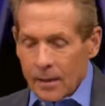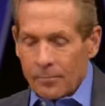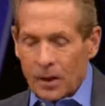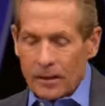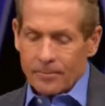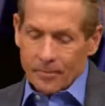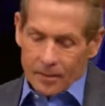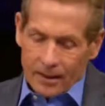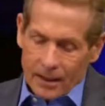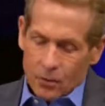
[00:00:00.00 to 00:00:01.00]
But
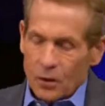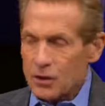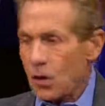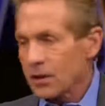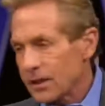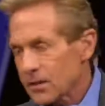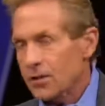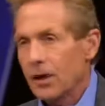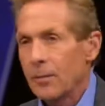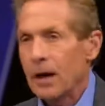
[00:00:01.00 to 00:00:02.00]
again, we talked
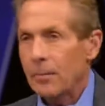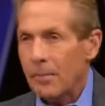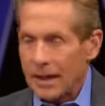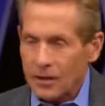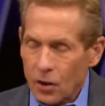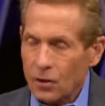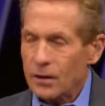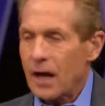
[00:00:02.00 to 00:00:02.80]
yesterday about Mike Nolan.